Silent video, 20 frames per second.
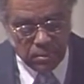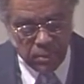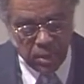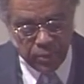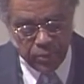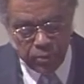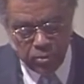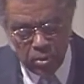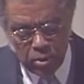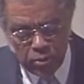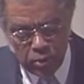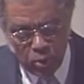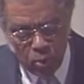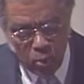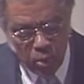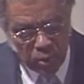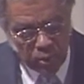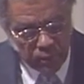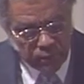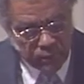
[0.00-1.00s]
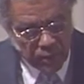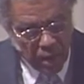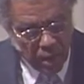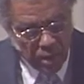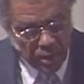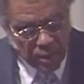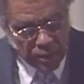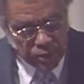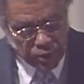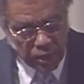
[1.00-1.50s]
But through the word of
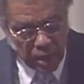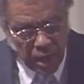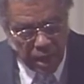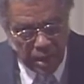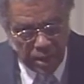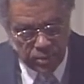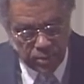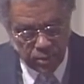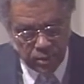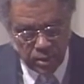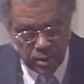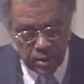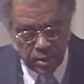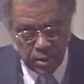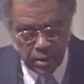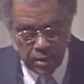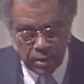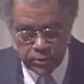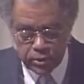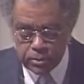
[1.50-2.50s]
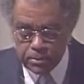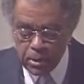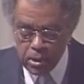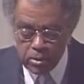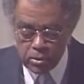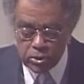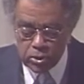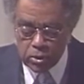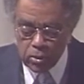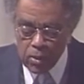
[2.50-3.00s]
knowledge and the
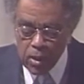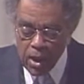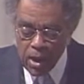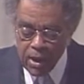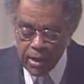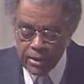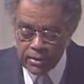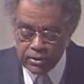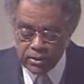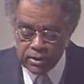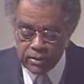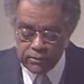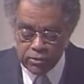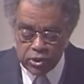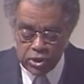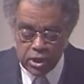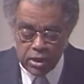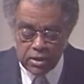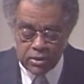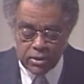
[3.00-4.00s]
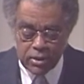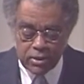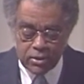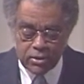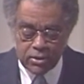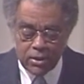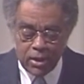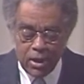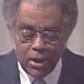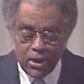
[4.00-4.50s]
spiritual eyes of
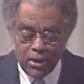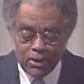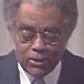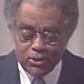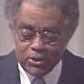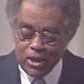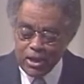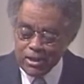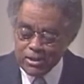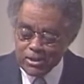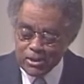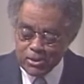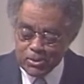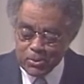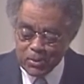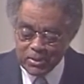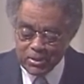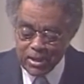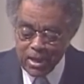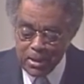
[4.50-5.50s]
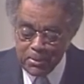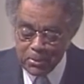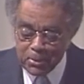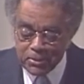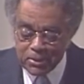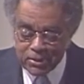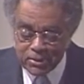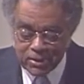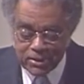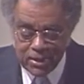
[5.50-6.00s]
Jesus, Jesus was
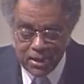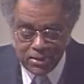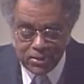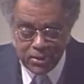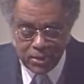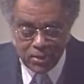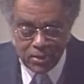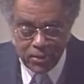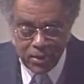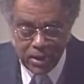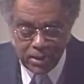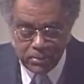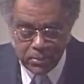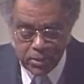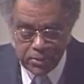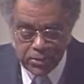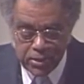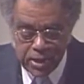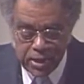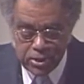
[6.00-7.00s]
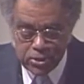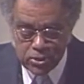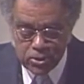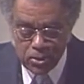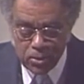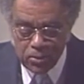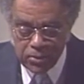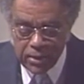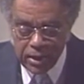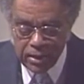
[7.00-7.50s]
able to see the great
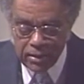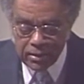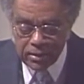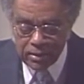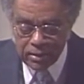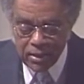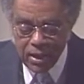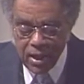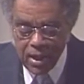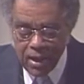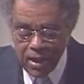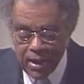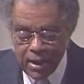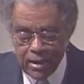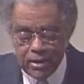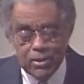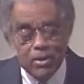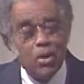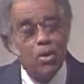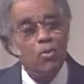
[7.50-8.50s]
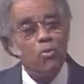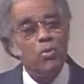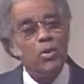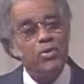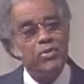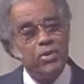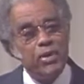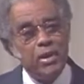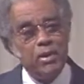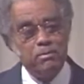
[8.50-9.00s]
potential that lied
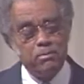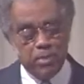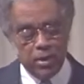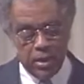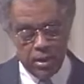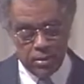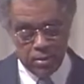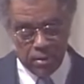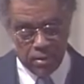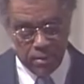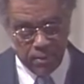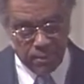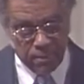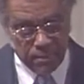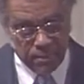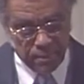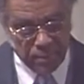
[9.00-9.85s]
within Peter.